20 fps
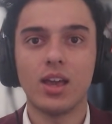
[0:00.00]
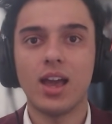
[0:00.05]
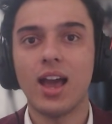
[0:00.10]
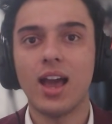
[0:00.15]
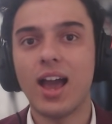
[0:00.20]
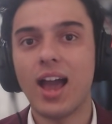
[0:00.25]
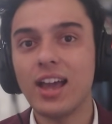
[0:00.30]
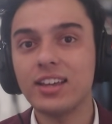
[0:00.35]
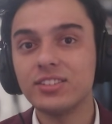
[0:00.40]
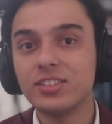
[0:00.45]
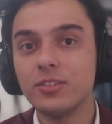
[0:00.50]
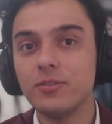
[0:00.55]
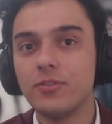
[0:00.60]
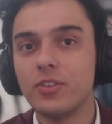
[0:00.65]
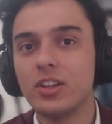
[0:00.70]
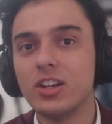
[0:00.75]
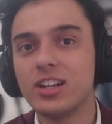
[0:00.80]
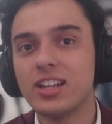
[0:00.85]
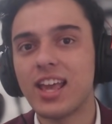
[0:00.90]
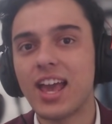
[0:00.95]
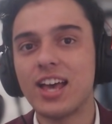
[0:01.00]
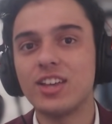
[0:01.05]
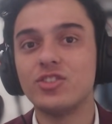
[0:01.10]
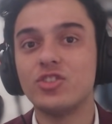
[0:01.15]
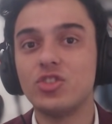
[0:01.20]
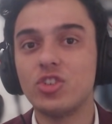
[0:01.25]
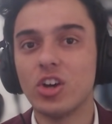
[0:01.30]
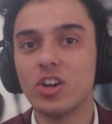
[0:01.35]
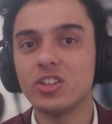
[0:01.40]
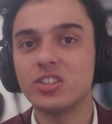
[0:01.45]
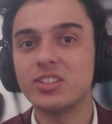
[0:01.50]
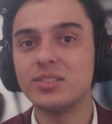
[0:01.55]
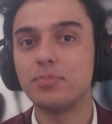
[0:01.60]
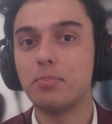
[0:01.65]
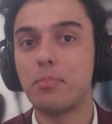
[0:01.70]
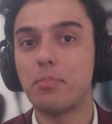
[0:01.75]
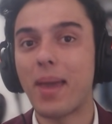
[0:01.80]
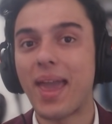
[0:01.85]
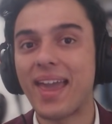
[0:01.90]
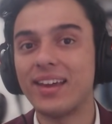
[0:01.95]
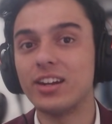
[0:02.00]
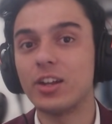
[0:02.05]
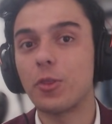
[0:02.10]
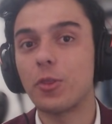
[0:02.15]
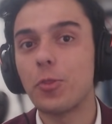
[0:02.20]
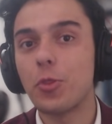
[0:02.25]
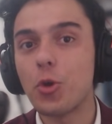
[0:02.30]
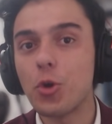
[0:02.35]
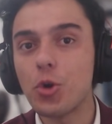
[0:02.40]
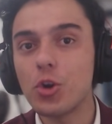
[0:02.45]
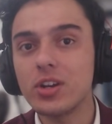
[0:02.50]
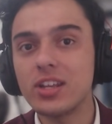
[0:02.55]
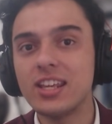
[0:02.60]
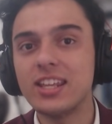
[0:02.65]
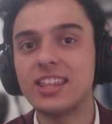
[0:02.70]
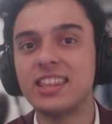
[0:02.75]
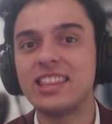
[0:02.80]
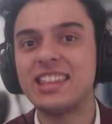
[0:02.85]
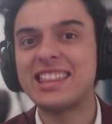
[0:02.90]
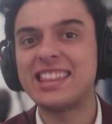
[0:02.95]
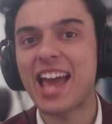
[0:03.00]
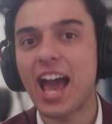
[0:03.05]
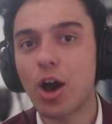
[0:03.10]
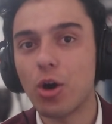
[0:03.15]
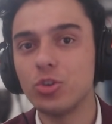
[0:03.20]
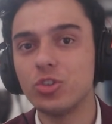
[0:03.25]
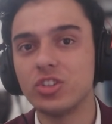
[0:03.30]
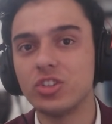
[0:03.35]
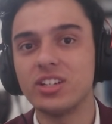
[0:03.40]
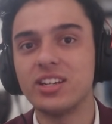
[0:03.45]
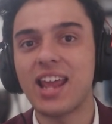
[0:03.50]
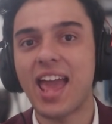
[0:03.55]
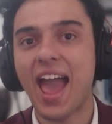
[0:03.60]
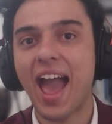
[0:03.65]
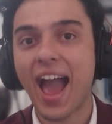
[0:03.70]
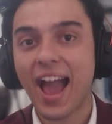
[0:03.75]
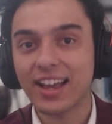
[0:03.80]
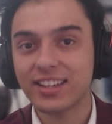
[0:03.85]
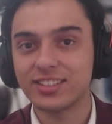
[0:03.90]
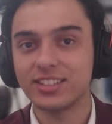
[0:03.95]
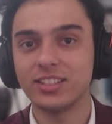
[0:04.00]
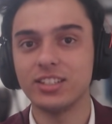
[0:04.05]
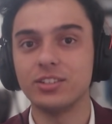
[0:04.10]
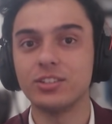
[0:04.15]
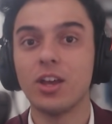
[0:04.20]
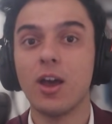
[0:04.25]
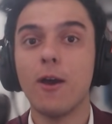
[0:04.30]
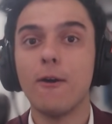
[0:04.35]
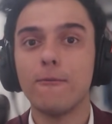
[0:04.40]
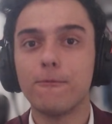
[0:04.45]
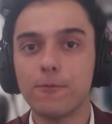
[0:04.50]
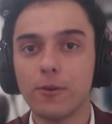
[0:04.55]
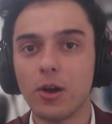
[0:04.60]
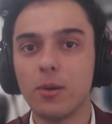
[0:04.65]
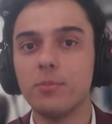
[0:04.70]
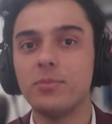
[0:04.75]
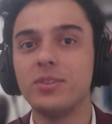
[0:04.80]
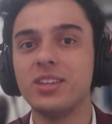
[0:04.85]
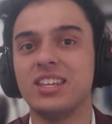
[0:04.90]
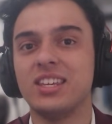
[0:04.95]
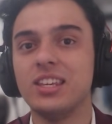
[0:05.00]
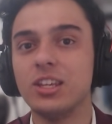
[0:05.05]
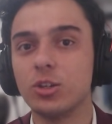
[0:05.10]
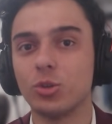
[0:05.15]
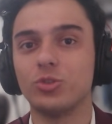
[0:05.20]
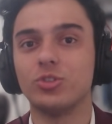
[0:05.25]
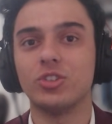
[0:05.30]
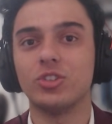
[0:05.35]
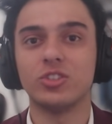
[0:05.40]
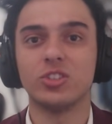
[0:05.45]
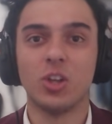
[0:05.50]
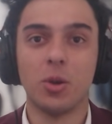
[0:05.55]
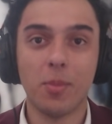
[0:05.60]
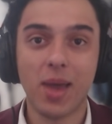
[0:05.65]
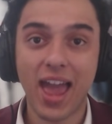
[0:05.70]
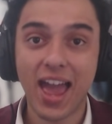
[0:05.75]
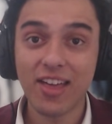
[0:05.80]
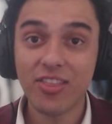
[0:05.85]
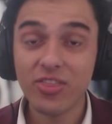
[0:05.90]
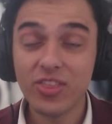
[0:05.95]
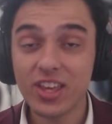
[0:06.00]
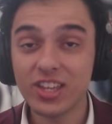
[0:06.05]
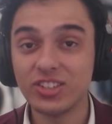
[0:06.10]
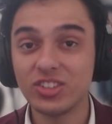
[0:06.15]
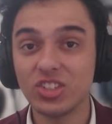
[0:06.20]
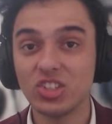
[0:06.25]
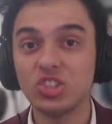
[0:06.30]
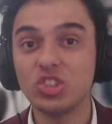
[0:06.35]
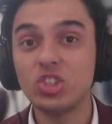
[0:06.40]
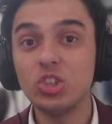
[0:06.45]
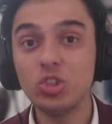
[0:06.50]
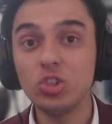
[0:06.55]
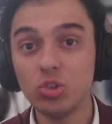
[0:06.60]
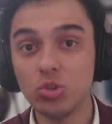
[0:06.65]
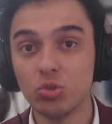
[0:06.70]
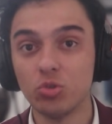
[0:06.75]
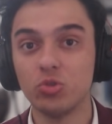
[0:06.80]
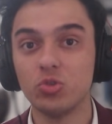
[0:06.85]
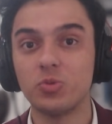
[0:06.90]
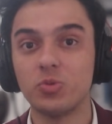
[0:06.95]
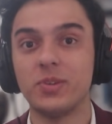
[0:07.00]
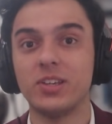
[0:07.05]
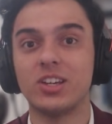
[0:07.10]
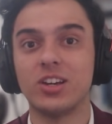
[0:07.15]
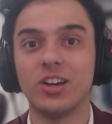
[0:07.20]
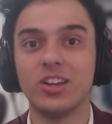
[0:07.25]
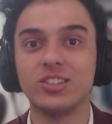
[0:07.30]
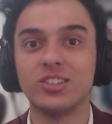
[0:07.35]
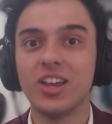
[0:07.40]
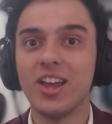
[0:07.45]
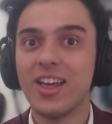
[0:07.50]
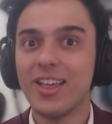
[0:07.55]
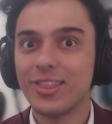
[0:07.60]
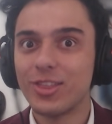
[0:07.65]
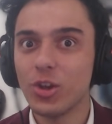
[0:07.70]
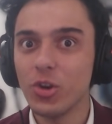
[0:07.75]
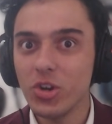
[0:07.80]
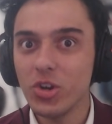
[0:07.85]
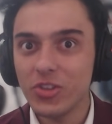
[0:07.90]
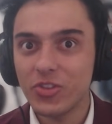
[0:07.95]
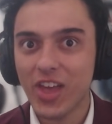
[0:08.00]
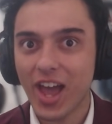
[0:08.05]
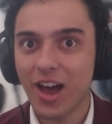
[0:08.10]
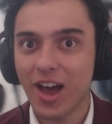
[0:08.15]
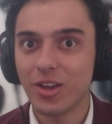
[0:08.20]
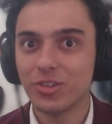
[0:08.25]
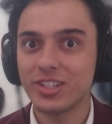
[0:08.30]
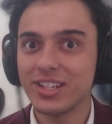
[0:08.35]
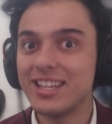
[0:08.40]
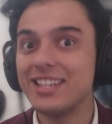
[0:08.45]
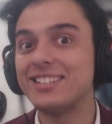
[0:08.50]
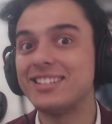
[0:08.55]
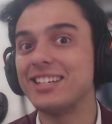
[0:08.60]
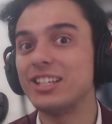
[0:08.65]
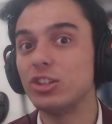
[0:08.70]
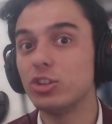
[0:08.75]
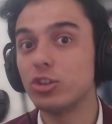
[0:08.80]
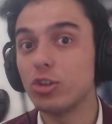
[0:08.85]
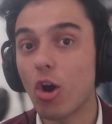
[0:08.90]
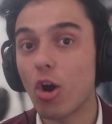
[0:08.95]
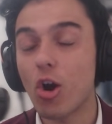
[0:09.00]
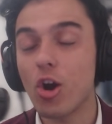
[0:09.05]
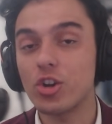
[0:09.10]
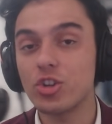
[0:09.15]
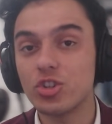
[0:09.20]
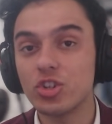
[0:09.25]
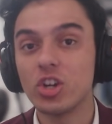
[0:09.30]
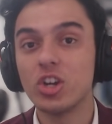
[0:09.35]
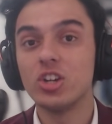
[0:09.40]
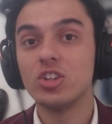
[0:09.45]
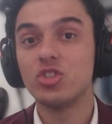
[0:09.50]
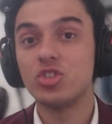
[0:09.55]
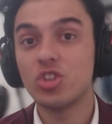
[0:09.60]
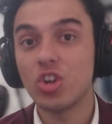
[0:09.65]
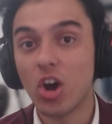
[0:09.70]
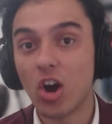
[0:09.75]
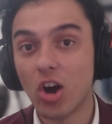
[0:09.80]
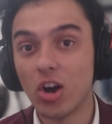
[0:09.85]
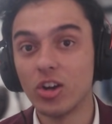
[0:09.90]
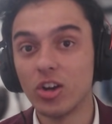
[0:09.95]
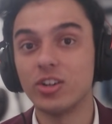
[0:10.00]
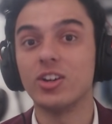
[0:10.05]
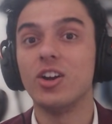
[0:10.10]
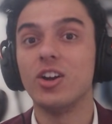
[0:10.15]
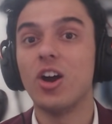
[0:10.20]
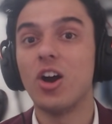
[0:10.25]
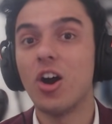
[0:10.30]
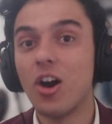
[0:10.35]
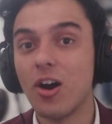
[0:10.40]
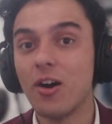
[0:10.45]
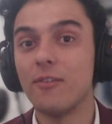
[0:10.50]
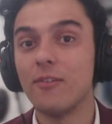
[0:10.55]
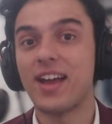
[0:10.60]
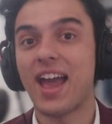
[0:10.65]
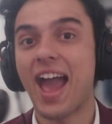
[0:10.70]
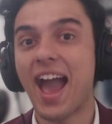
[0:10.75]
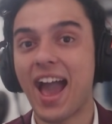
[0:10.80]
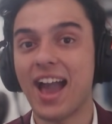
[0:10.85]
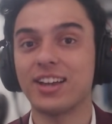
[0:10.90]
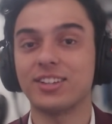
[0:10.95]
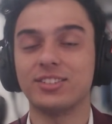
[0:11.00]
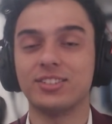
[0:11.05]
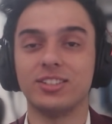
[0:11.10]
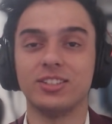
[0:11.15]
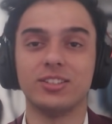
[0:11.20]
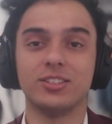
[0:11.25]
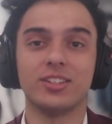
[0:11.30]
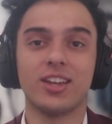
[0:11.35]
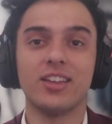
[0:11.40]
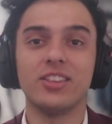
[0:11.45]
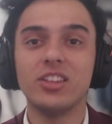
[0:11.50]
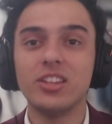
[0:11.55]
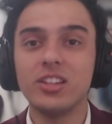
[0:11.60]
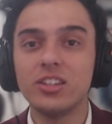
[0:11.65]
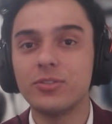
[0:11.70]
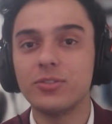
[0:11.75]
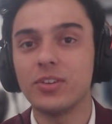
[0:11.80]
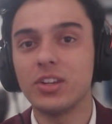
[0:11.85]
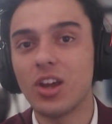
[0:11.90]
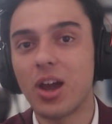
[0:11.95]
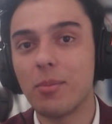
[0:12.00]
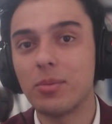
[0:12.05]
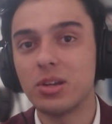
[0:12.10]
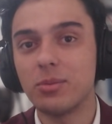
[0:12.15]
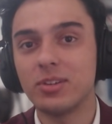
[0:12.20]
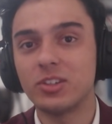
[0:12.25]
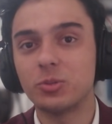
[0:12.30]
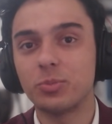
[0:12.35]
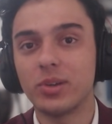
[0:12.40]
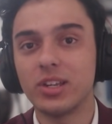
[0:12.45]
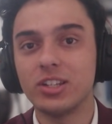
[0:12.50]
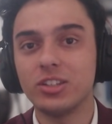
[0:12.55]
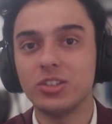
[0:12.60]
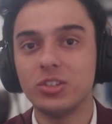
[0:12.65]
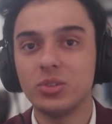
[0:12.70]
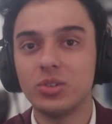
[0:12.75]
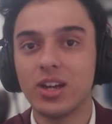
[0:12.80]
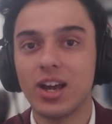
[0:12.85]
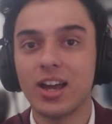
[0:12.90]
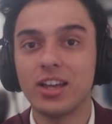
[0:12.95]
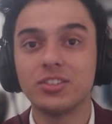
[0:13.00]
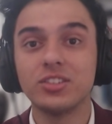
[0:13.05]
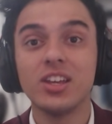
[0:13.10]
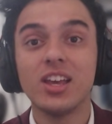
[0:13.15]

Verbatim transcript: Axie Infinity has just banned 30,000 Axies from the ecosystem. And this is huge because 30,000 is a large chunk of Axies. And in this video, I'm going to be explaining to you guys